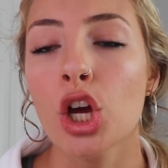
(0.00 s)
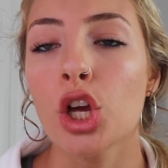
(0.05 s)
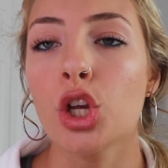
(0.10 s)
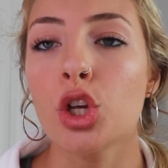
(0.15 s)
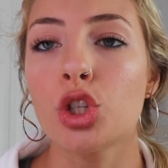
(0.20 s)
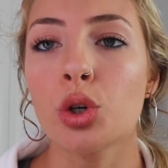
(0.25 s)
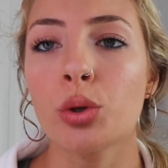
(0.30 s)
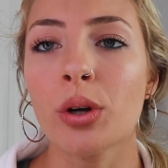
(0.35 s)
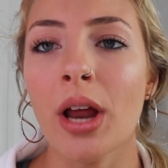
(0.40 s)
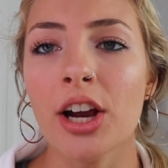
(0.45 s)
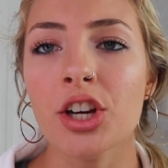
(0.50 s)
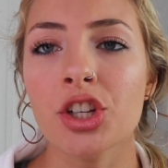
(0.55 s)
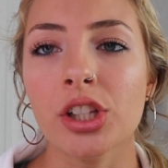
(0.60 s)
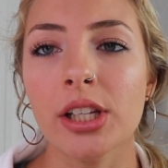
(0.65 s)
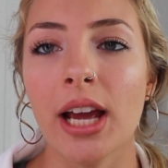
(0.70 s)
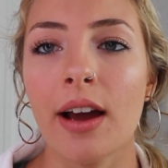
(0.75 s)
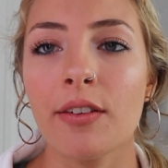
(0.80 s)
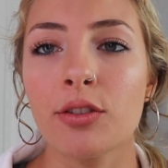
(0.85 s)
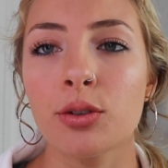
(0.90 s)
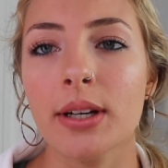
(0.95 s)
You don't
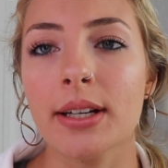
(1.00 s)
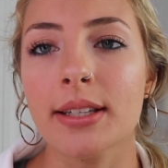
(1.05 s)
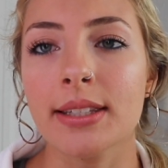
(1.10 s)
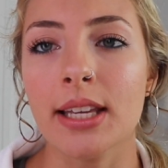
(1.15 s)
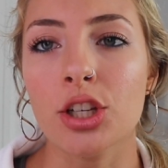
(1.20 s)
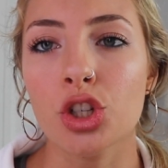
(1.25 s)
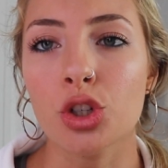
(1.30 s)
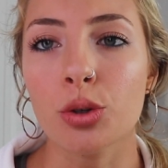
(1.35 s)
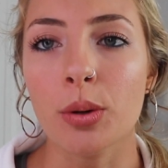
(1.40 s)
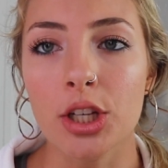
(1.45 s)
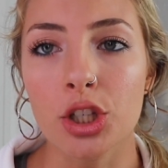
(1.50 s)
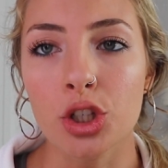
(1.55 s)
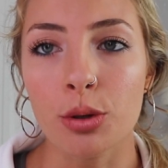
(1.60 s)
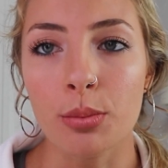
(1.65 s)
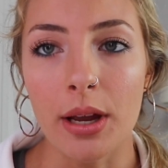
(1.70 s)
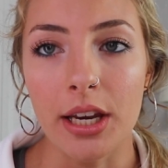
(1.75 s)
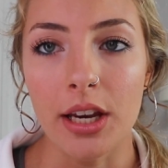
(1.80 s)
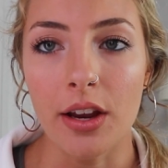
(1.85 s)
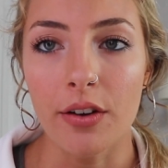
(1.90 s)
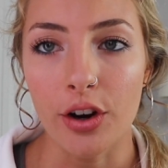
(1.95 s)
actually have to accentuate too
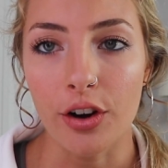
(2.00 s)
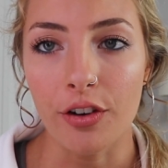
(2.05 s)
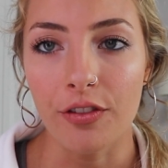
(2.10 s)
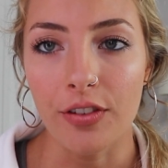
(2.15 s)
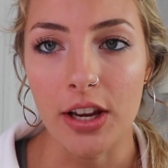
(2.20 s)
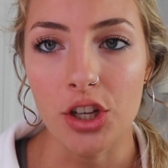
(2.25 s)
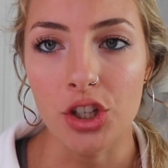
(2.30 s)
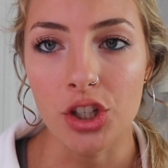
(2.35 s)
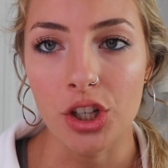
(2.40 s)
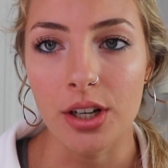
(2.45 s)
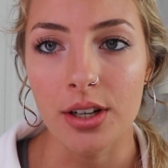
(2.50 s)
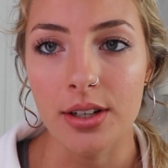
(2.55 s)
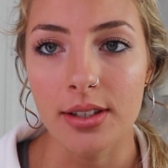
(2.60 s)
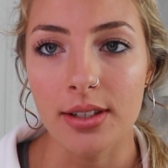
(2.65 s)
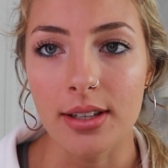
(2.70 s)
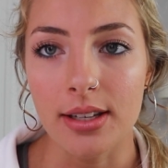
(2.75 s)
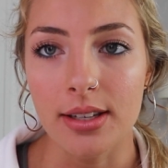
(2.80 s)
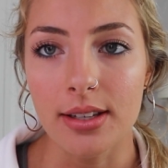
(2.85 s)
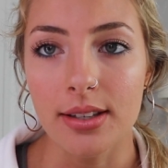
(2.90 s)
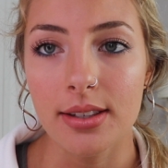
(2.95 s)
many of your features
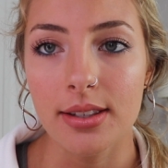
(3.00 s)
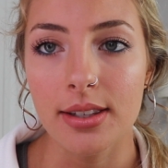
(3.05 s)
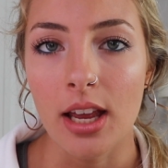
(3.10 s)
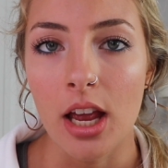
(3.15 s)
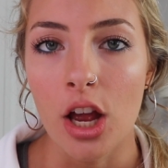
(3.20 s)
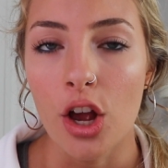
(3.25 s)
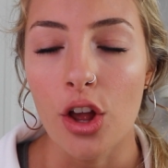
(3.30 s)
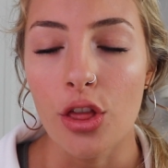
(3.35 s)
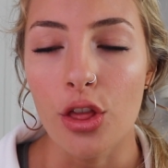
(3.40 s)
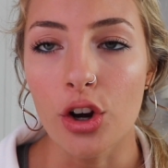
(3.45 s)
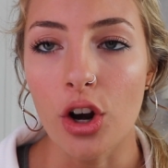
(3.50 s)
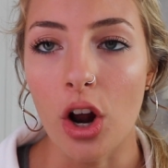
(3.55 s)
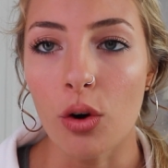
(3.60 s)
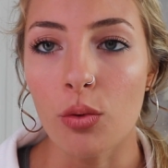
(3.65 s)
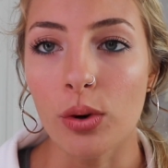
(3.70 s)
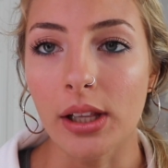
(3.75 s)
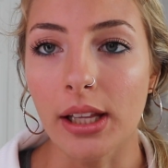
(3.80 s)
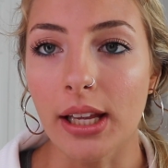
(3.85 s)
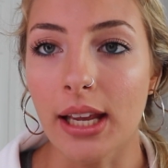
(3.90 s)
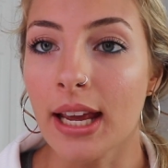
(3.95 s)
since they're not
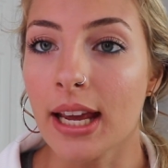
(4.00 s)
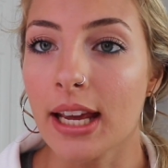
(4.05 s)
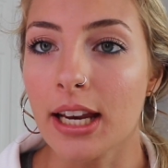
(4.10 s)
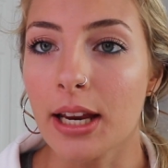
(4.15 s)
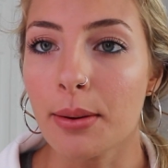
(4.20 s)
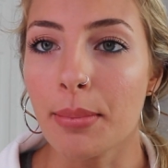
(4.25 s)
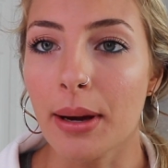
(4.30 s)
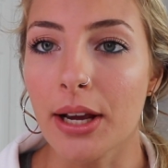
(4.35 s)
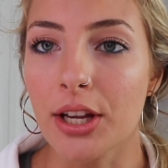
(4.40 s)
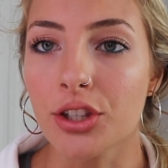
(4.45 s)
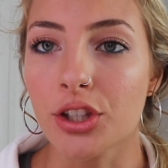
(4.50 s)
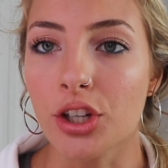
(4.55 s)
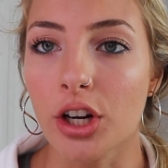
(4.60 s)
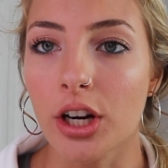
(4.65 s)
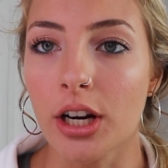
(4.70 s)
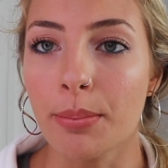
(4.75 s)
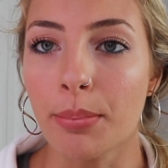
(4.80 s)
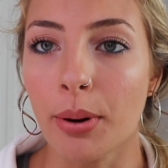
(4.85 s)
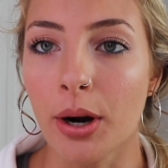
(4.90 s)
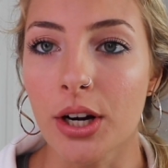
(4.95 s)
really hidden by
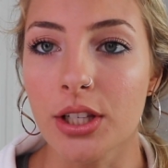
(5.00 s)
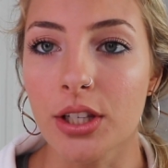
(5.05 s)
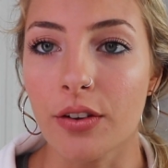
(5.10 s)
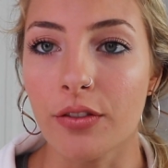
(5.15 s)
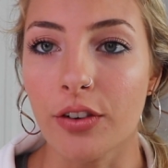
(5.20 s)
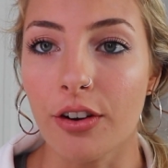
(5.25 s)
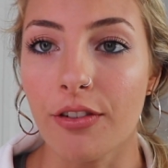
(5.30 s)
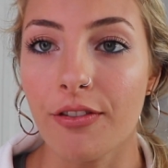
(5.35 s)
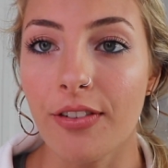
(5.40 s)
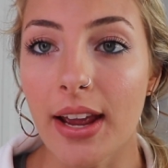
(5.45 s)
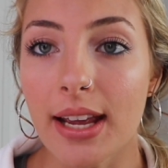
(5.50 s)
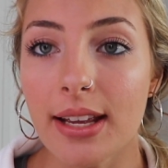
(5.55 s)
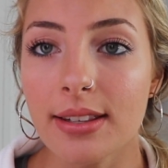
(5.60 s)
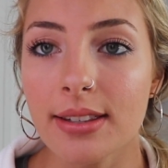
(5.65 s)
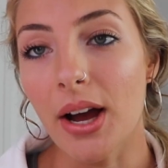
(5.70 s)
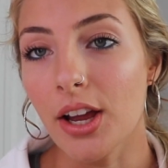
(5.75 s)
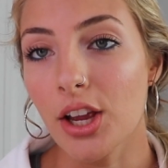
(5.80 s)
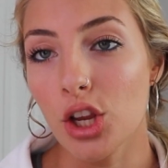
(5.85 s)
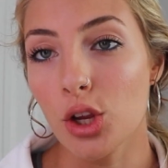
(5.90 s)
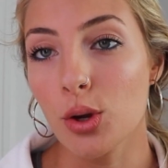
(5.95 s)
certain parts of your face,
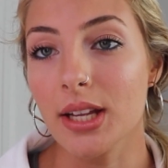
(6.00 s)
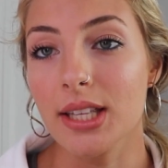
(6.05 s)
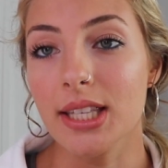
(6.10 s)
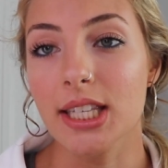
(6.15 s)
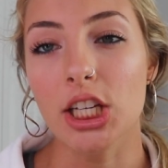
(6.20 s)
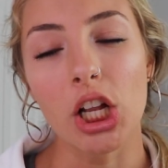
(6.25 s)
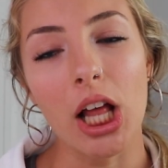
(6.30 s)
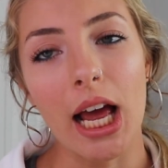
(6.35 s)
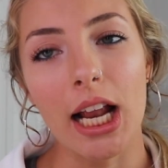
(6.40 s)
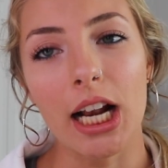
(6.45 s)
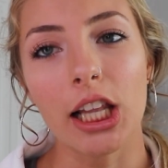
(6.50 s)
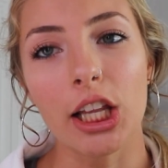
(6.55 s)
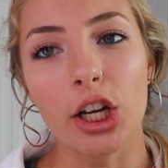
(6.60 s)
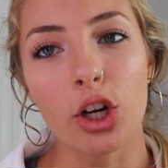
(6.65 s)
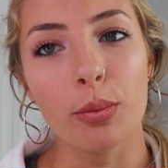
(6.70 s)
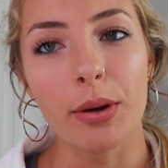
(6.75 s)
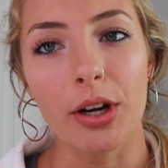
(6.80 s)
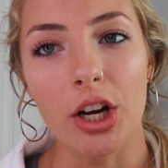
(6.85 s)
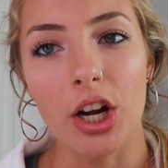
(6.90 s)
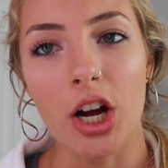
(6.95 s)
but you can still add a
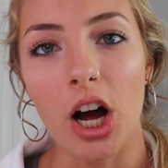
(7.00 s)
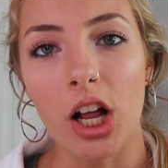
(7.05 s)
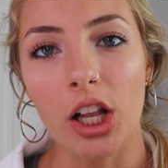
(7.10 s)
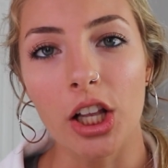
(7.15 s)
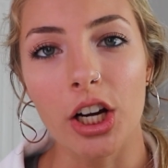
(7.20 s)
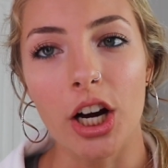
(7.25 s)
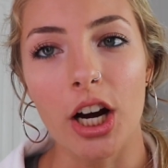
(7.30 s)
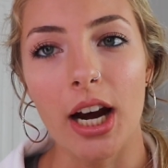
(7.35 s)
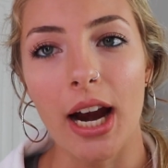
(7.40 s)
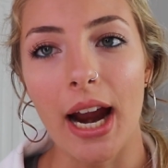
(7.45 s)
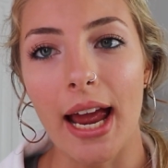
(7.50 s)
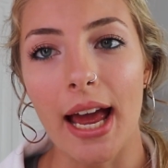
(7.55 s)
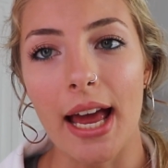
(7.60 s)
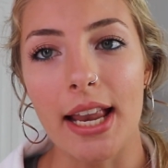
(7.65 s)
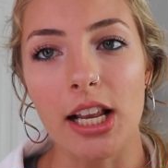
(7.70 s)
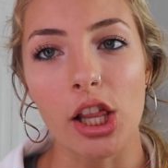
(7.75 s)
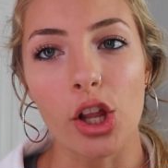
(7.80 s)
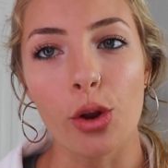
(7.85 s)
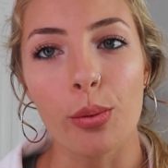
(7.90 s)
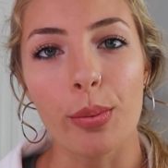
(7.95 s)
little bit of color
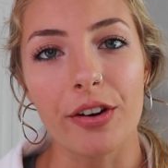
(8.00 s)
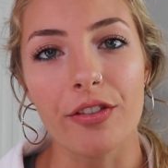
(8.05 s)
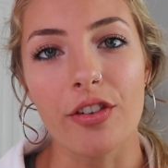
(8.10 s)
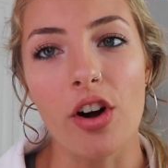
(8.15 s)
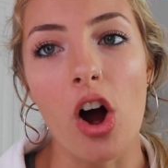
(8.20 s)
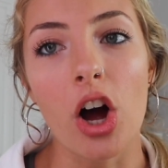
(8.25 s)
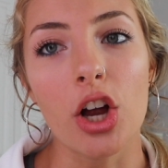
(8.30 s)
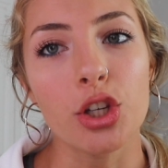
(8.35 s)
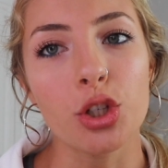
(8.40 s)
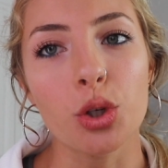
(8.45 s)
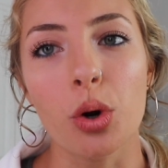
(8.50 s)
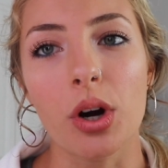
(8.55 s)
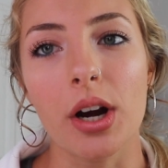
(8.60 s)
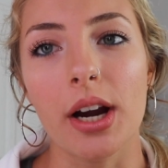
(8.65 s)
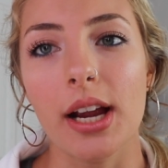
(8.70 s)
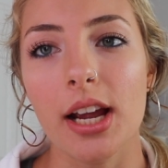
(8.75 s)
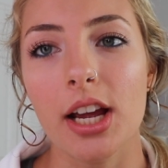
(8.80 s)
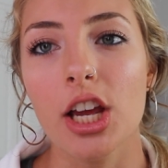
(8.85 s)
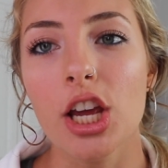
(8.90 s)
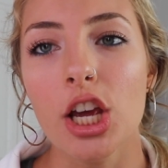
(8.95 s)
and a little bit of
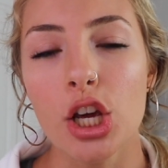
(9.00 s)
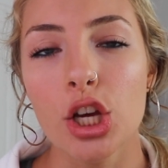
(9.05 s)
contouring